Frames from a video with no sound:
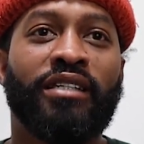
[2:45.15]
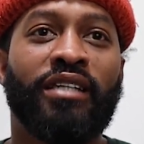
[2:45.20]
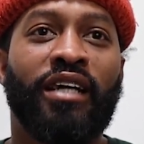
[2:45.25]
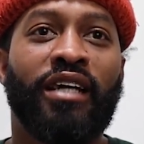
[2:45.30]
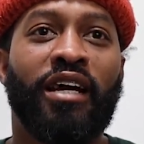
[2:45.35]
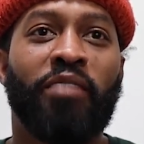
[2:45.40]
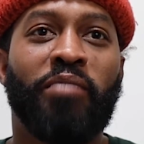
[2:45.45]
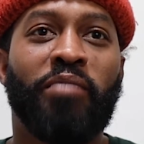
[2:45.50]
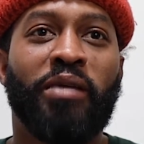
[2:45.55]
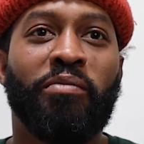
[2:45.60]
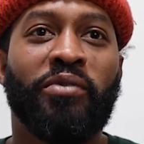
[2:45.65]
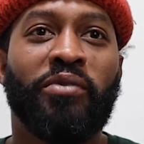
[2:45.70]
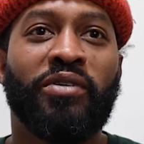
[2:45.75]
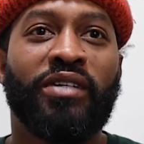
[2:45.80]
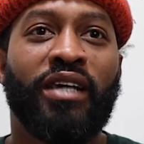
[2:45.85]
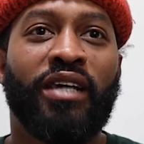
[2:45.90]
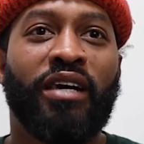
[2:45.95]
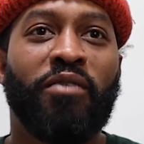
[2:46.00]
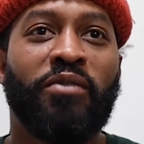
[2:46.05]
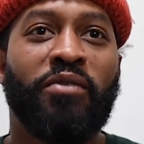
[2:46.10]
A lot of people
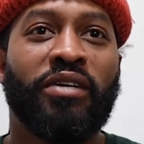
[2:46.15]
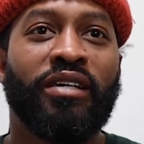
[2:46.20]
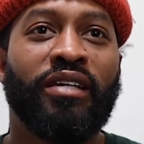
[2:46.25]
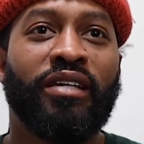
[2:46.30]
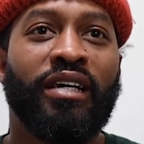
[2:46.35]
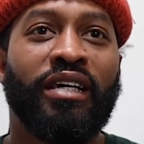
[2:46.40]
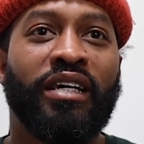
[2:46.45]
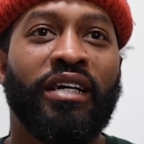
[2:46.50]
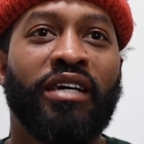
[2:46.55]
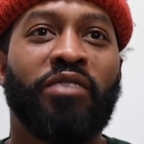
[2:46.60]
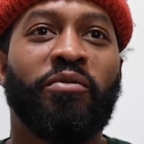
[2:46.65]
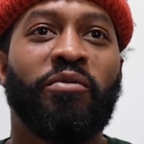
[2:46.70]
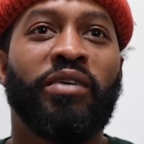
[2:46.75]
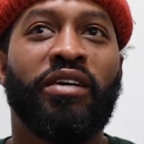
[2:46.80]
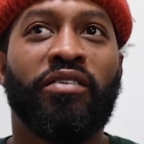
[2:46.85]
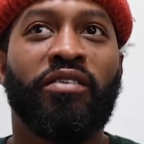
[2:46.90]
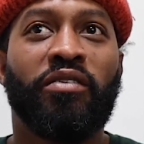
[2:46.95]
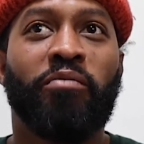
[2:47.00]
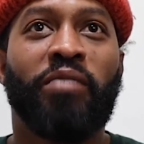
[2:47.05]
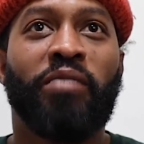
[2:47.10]
say, I want to like get rid
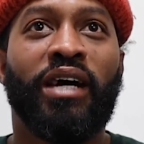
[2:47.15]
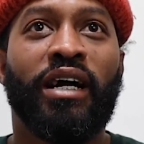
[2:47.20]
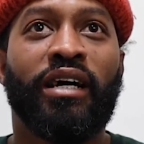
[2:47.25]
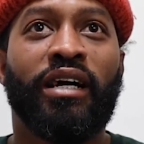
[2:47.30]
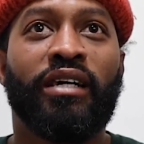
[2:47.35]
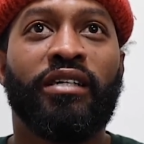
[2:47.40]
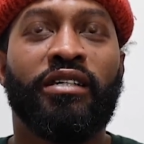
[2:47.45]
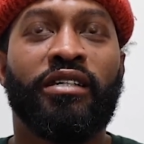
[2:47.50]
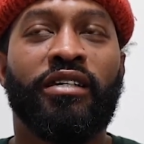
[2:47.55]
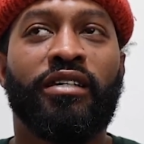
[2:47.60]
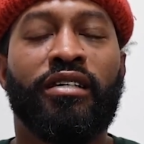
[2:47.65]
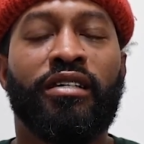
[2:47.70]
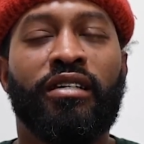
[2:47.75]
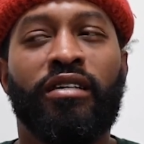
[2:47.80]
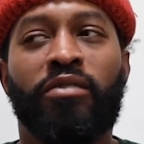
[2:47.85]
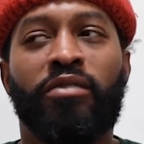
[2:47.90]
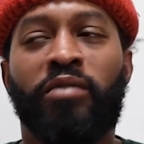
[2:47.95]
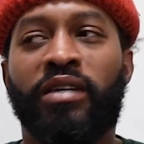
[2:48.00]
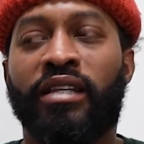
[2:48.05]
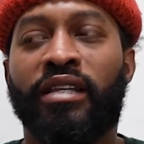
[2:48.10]
of the baggage. And
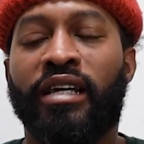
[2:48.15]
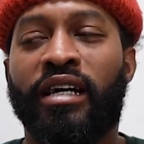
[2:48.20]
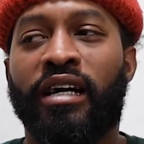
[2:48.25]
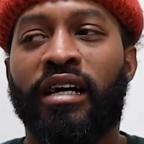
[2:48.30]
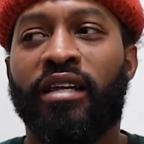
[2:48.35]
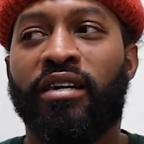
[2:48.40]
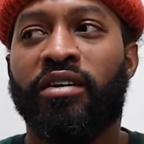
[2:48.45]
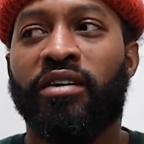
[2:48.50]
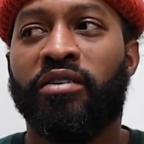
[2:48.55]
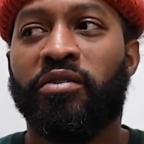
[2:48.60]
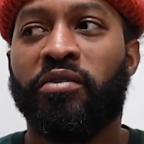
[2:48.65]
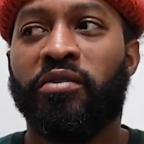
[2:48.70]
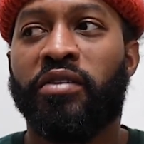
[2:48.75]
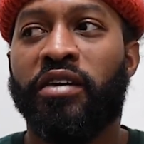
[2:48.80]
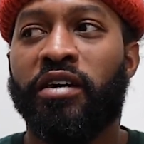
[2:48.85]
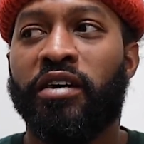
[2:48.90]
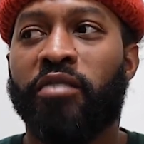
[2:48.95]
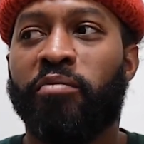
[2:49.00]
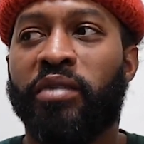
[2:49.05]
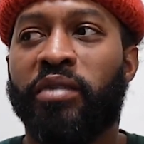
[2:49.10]
one thing I learned through
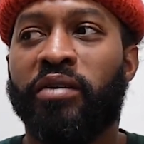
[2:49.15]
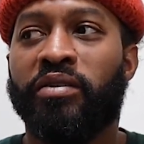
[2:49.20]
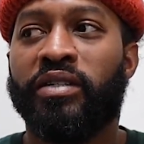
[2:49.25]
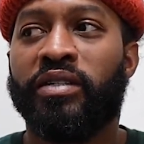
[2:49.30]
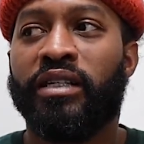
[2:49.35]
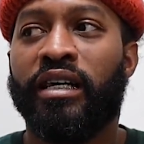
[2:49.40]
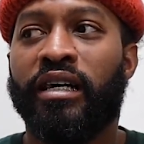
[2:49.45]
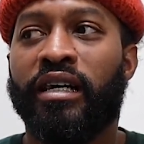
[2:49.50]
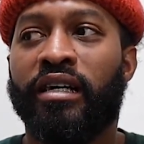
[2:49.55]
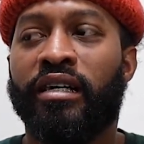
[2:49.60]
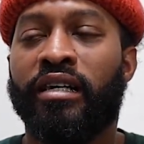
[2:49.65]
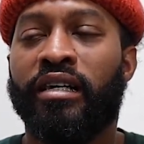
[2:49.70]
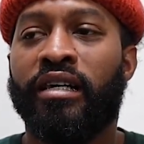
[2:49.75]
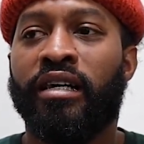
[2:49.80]
therapy was that